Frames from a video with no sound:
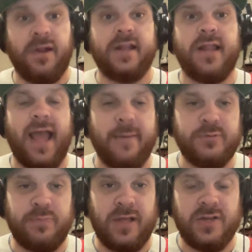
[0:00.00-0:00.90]
branded Habs
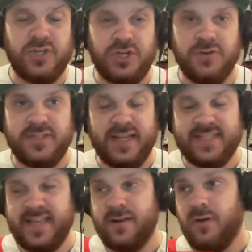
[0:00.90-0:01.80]
player shirts and
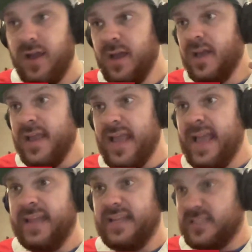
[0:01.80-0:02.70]
etc.,
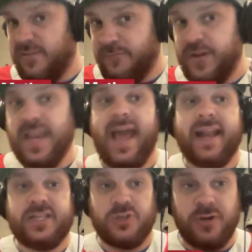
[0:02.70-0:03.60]
it is
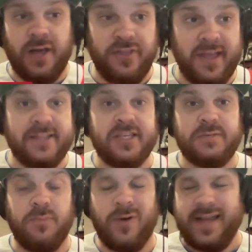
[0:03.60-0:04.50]
Fanatics or nothing at this
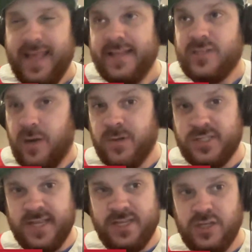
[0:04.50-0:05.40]
point. It is
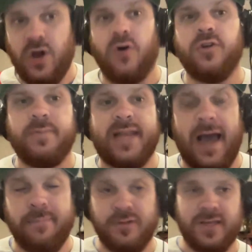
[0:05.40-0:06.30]
almost a total
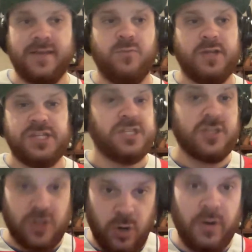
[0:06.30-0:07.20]
monopoly, which
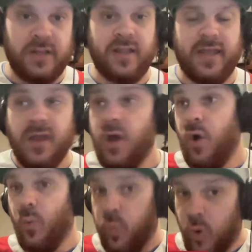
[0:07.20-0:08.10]
is currently
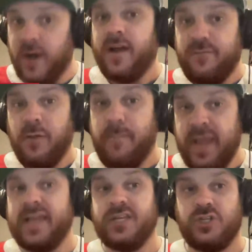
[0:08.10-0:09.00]
one of the
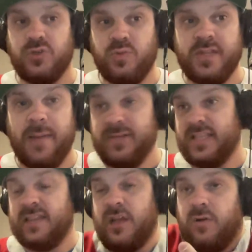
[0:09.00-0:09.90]
big issues with them, is
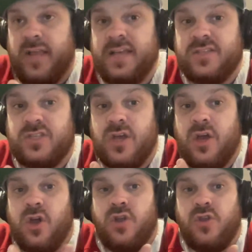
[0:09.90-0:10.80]
that there is
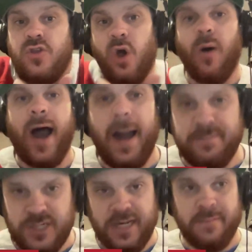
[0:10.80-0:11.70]
no
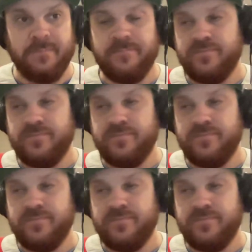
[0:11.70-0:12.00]
option